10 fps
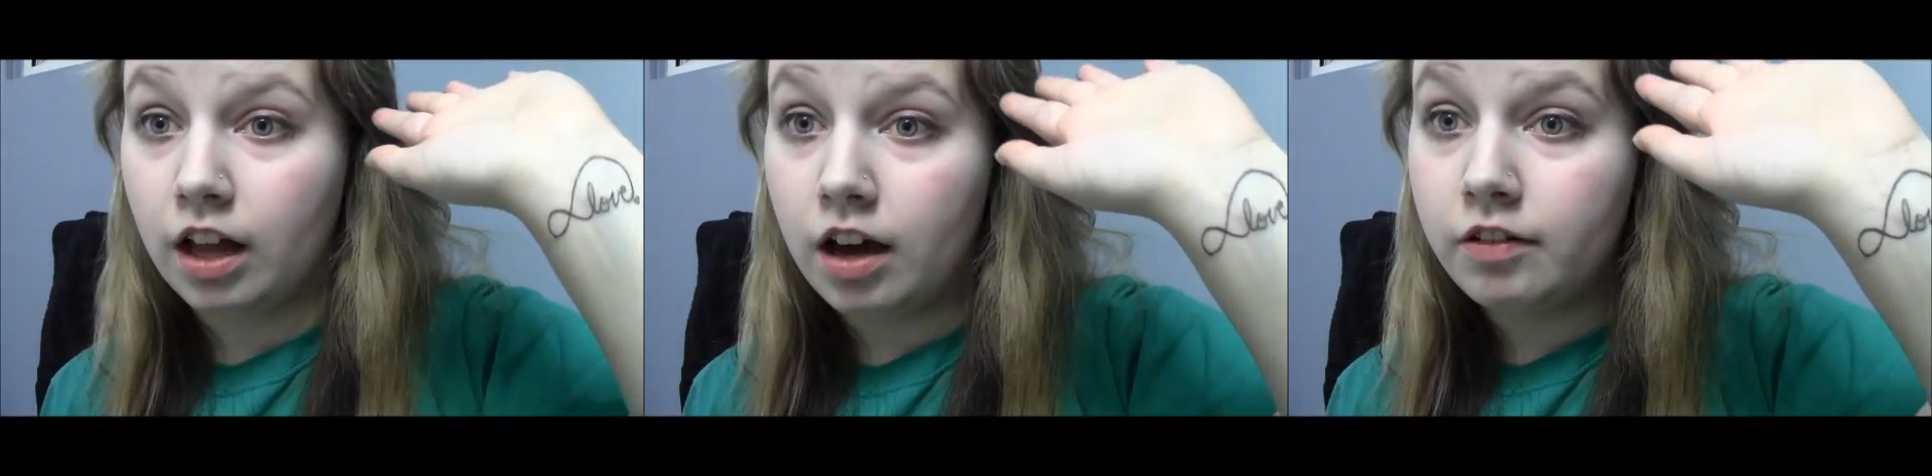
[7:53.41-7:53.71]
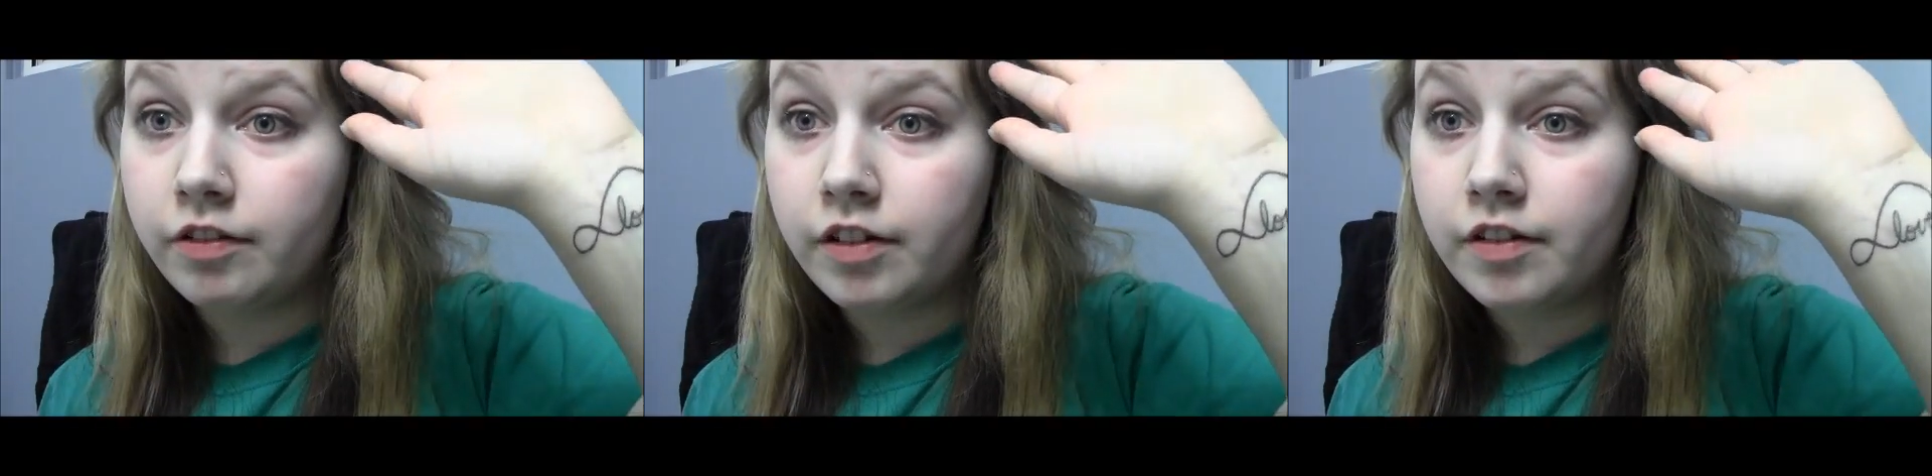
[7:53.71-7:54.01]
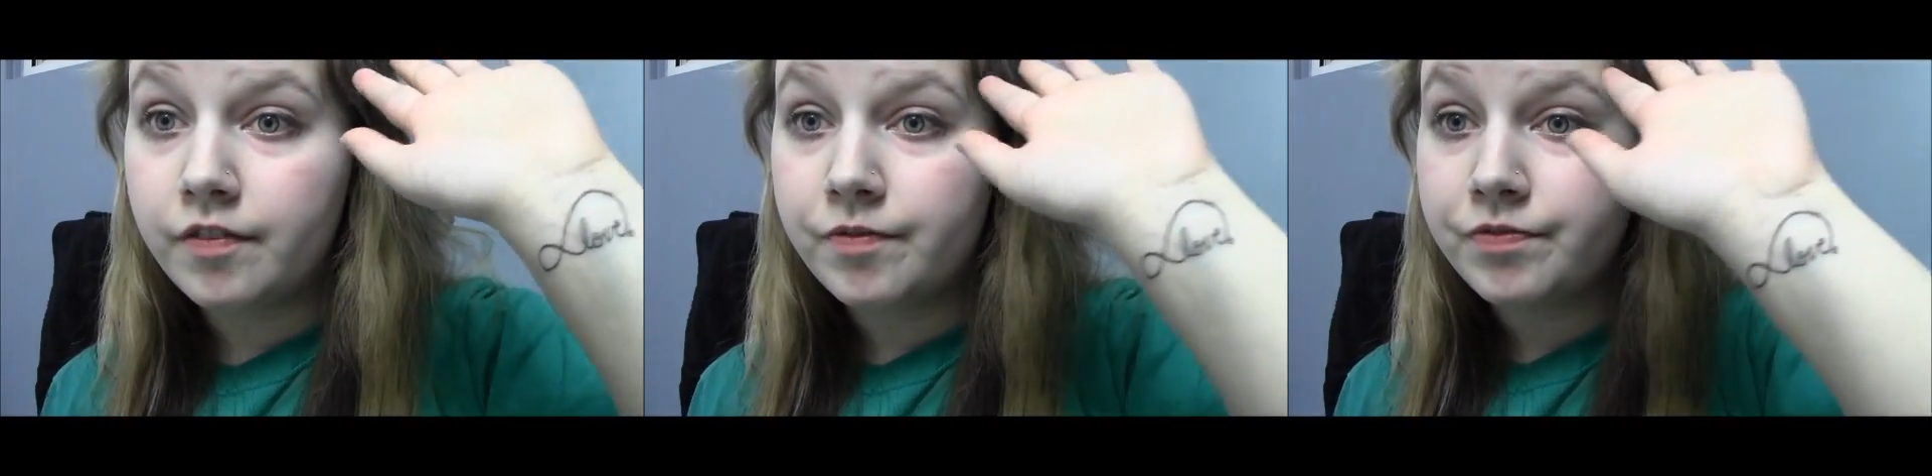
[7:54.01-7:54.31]
love.
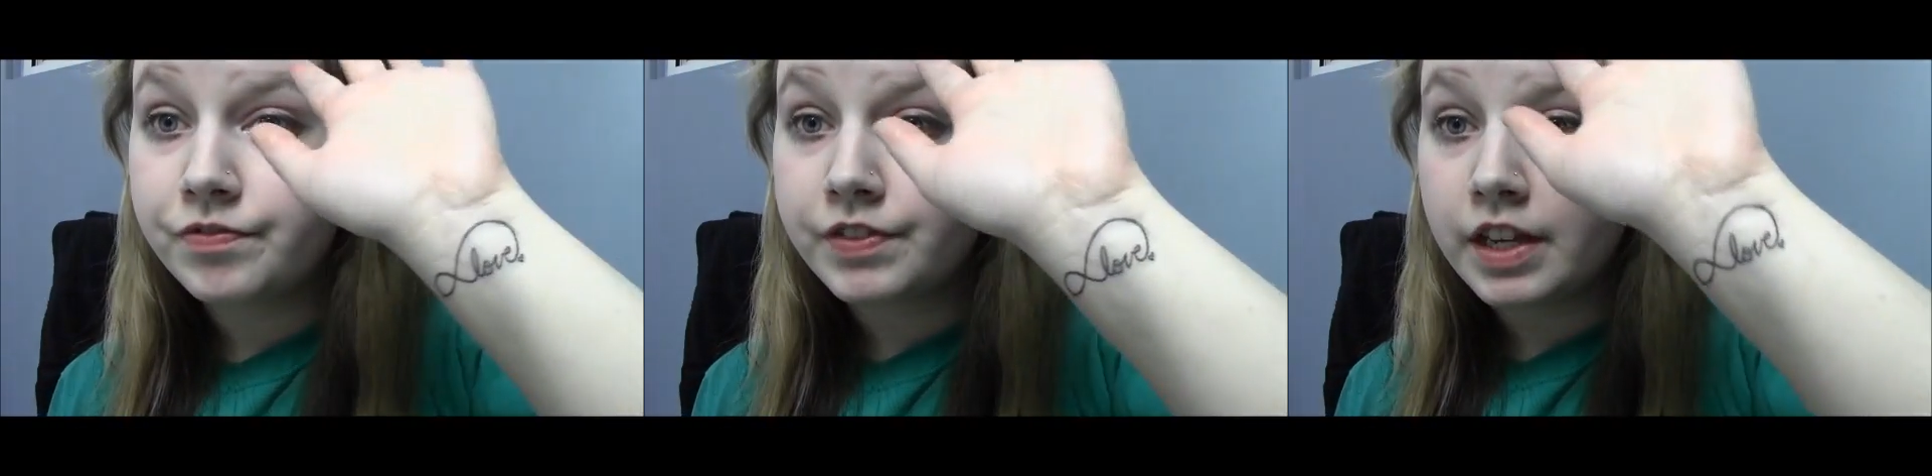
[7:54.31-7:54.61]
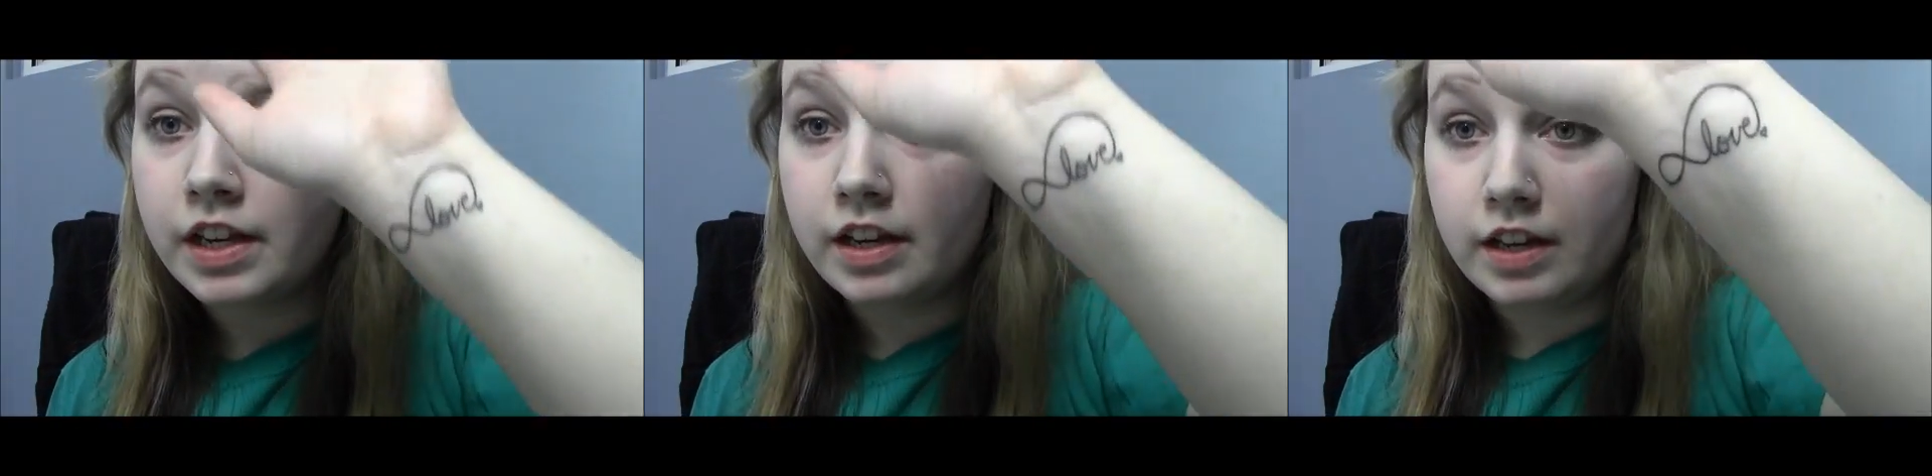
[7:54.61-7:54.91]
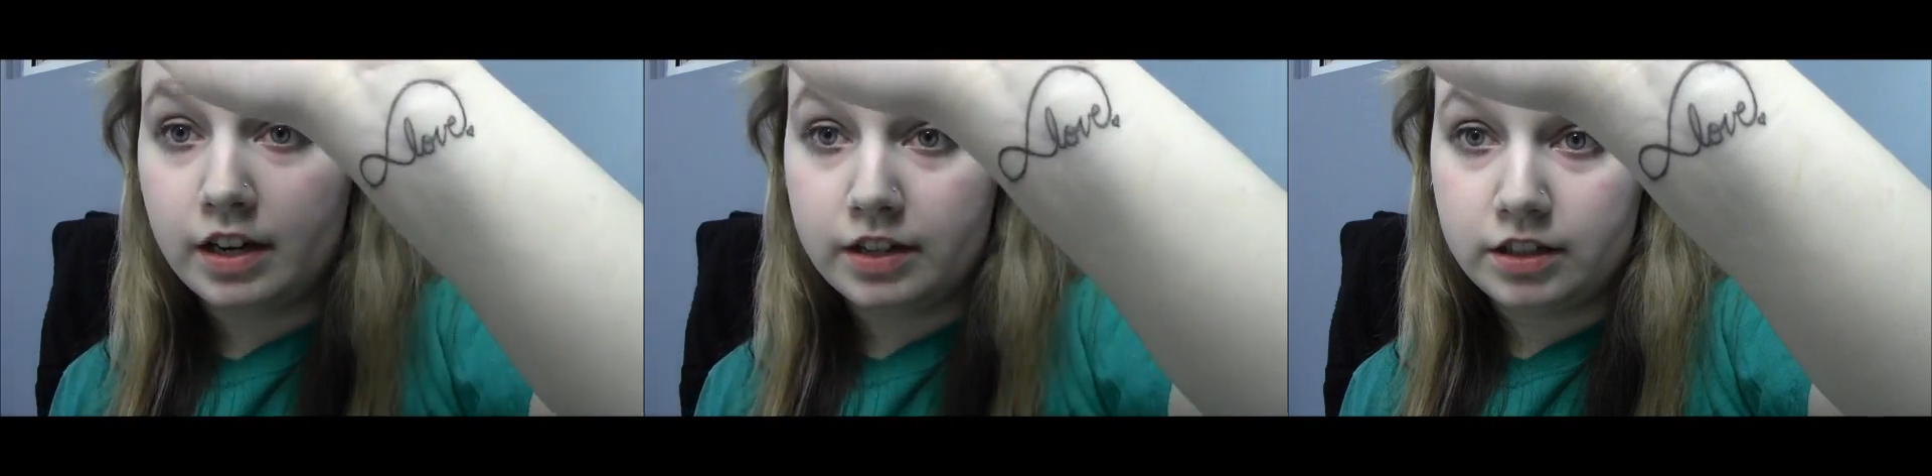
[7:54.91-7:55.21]

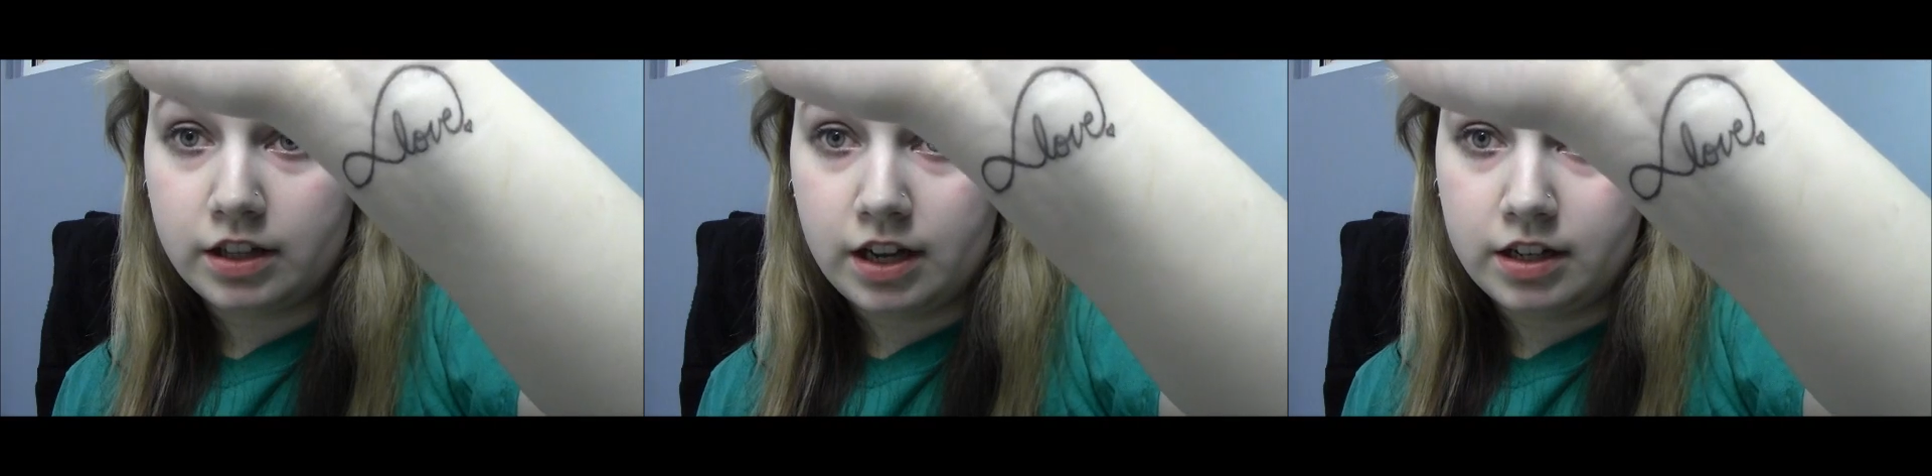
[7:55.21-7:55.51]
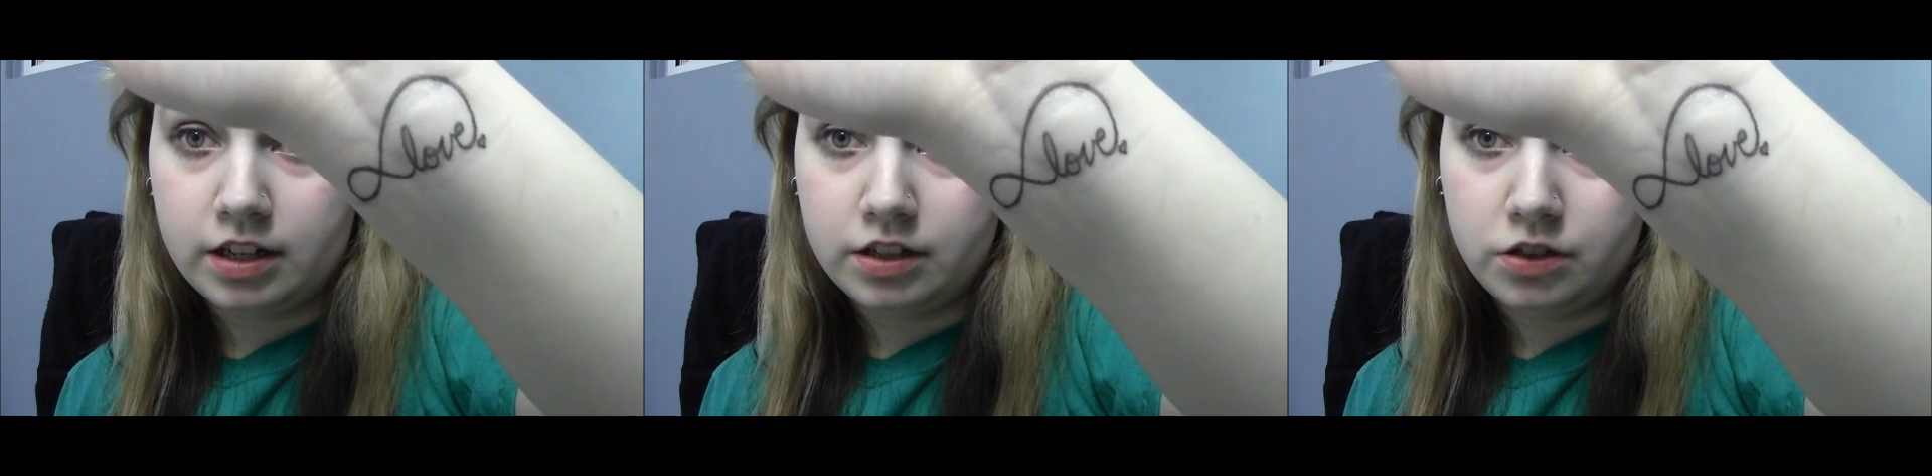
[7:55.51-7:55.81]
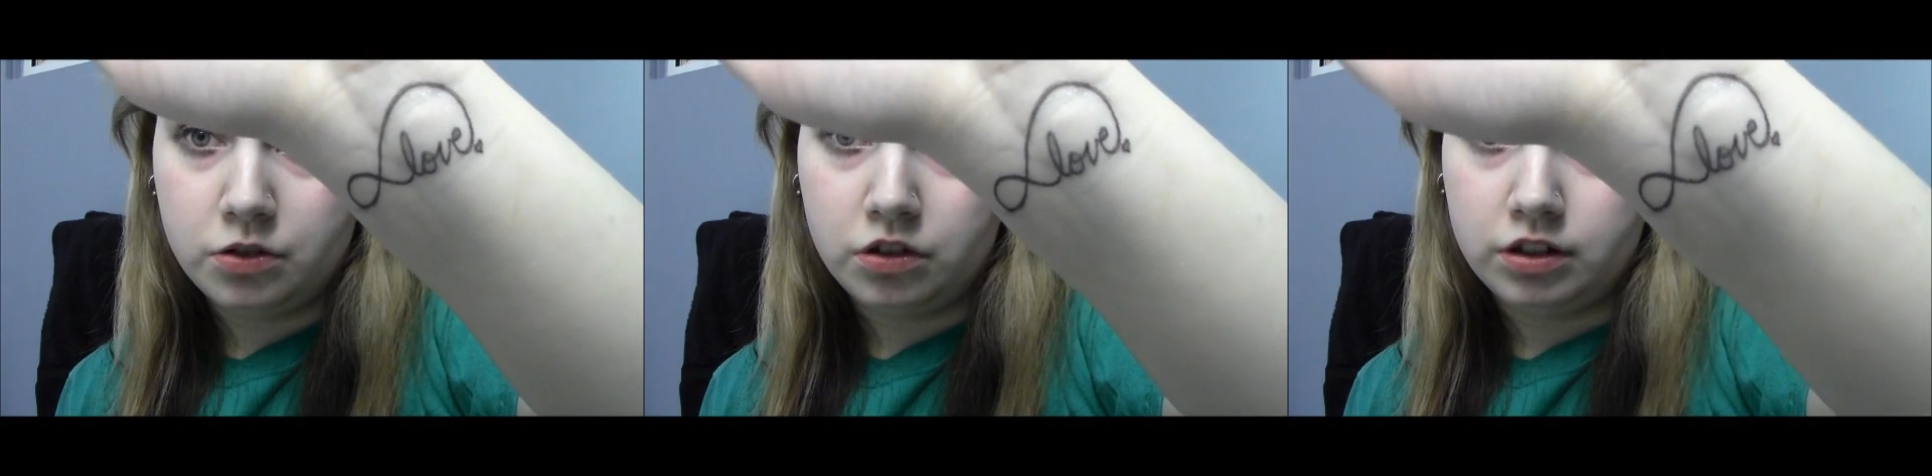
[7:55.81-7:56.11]
And I just kind of
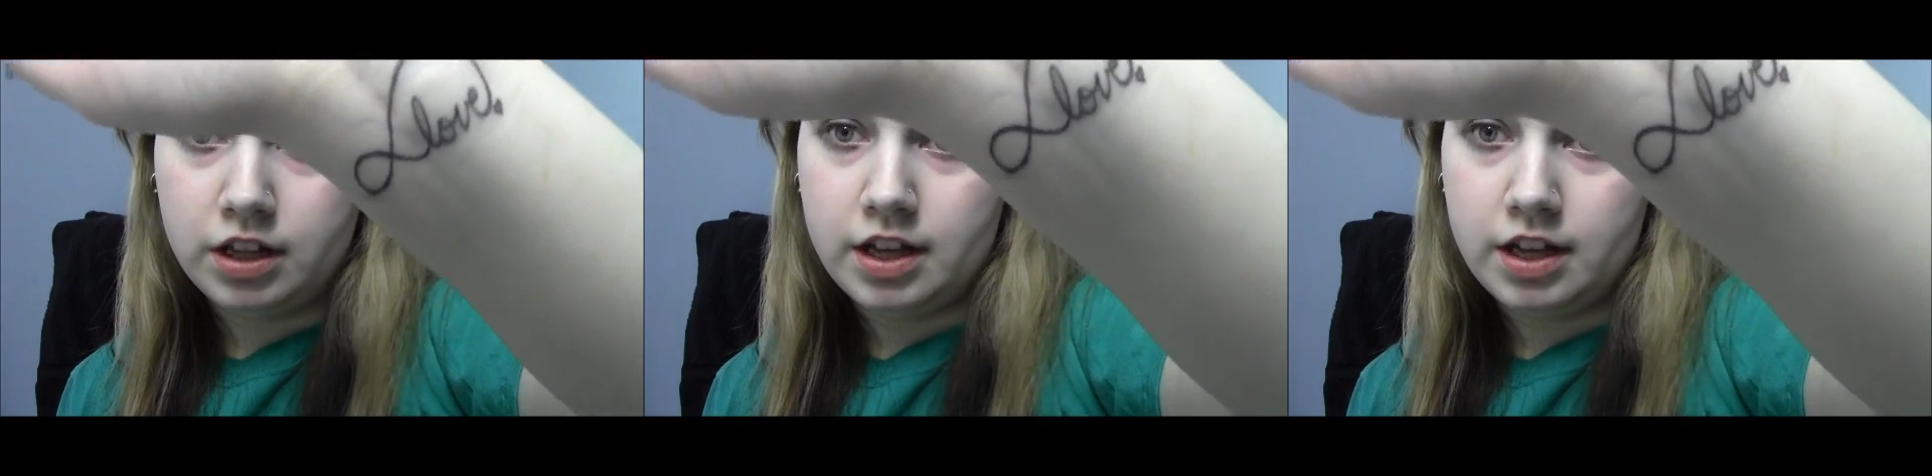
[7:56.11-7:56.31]
doodled